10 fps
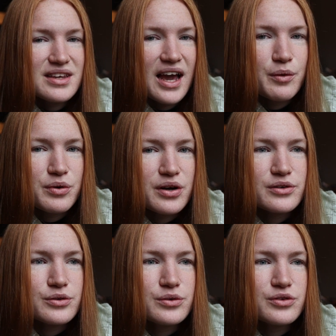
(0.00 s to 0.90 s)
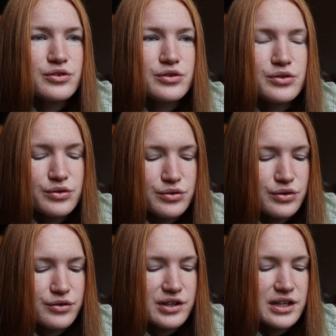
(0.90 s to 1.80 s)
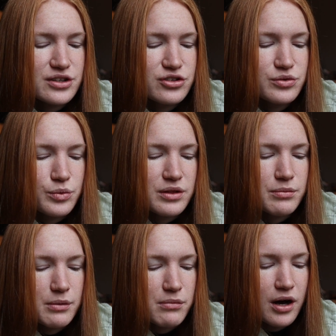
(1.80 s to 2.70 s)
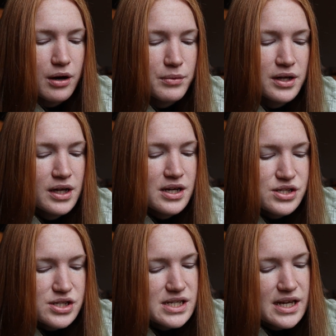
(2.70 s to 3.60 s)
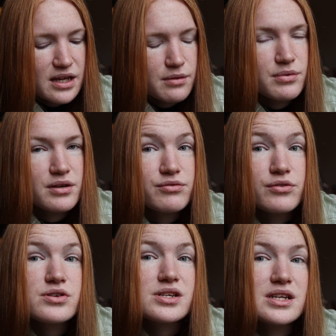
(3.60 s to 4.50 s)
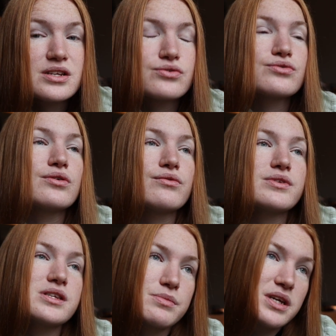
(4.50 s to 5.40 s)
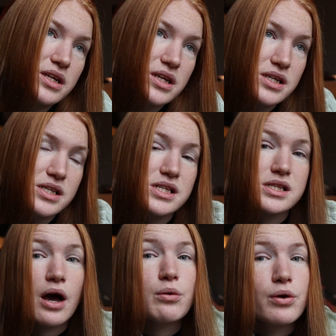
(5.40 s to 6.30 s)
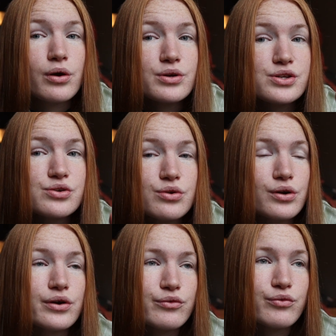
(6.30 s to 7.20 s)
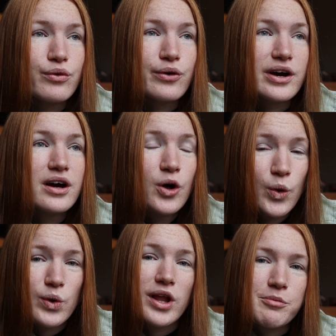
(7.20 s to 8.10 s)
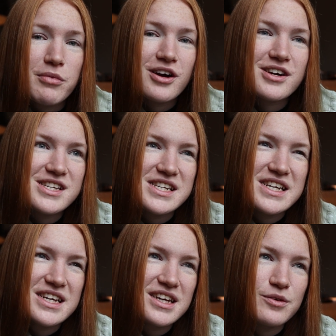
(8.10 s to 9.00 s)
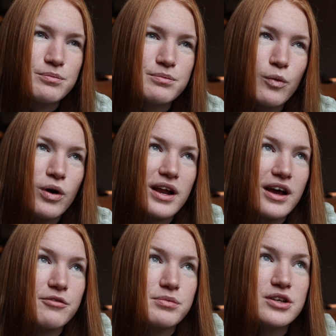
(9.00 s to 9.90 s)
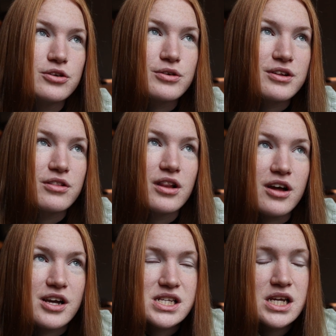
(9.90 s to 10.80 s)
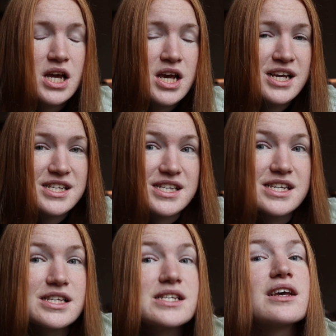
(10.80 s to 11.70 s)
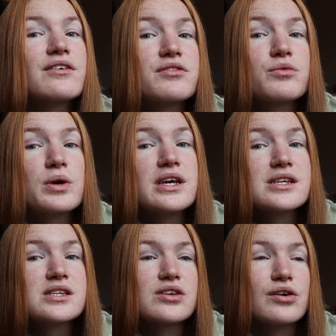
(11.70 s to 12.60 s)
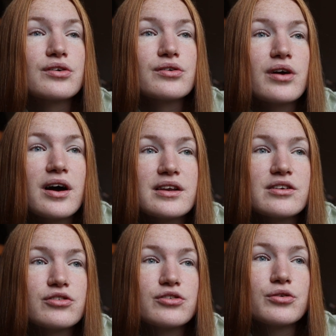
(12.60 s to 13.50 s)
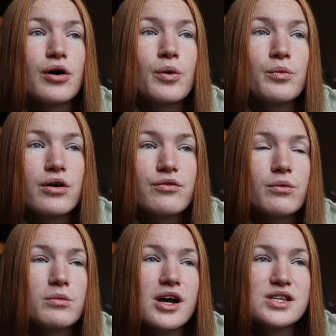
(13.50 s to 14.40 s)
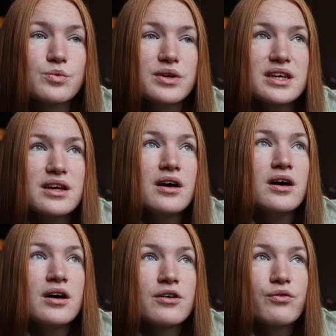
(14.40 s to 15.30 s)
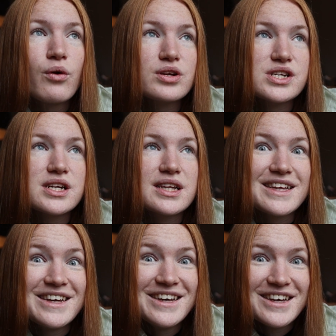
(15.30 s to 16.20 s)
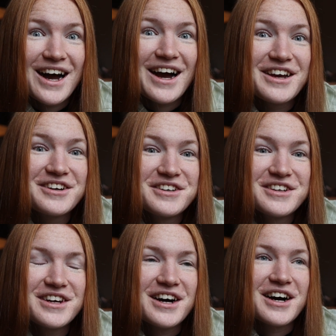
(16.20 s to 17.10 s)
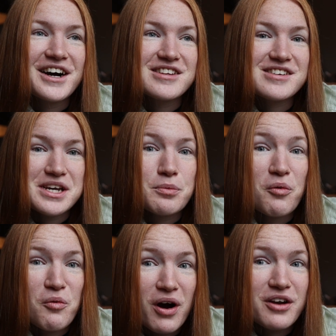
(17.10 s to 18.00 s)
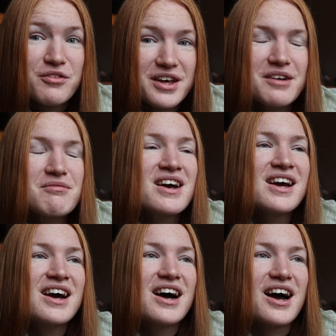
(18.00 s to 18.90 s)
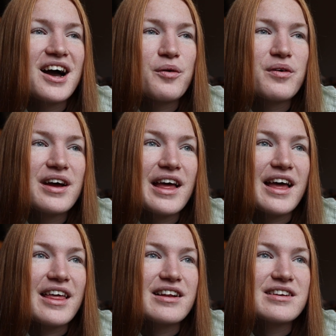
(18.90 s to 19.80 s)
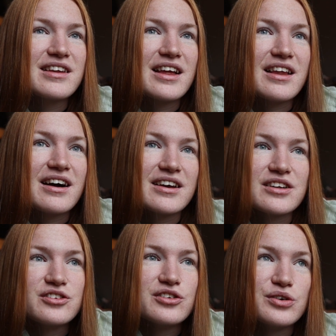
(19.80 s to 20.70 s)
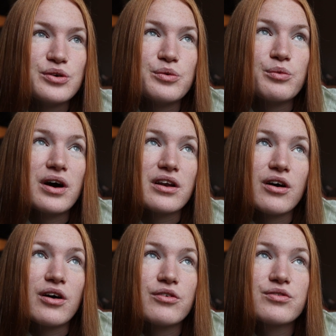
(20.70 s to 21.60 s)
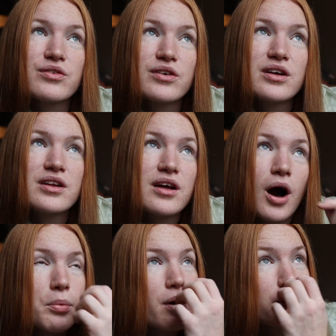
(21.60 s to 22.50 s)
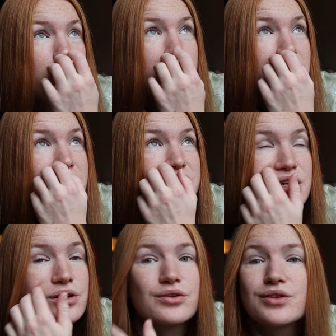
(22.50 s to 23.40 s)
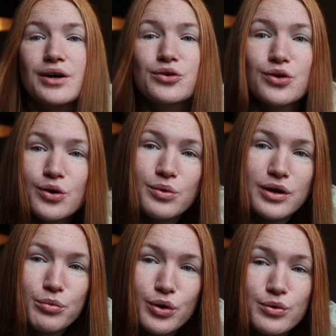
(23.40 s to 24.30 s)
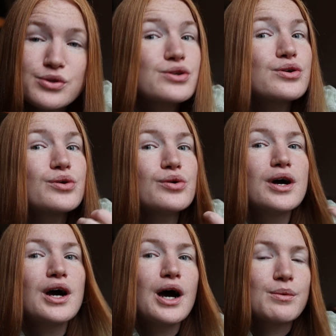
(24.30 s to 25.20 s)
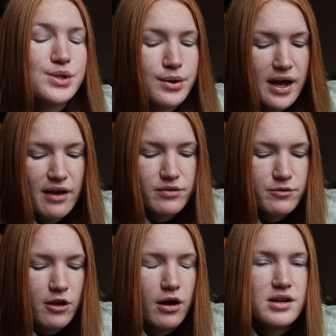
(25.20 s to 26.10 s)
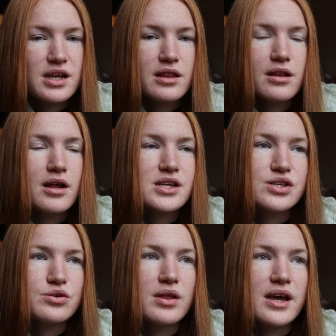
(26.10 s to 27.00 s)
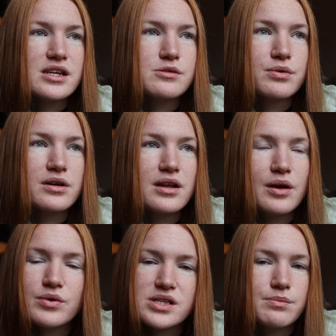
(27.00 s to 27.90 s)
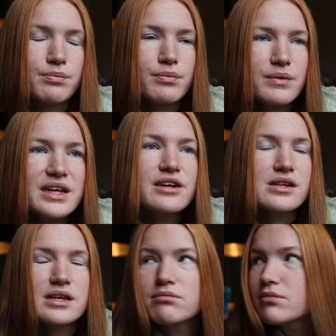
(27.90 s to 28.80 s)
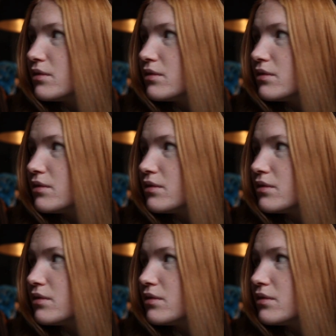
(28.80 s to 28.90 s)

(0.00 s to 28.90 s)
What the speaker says: Yeah, I will go to the village with my mom today, but first I need to do all of these meetings. Now I'm going to learn for online marketing, what I've been doing the last 6-7 weeks, so I need to do the homework from last week. Fortunately, I could skip one of them. And then I can do one of upcoming week. So now you know what I'm going to do. Sorry I haven't vlogged in the last 2 days, but it was literally...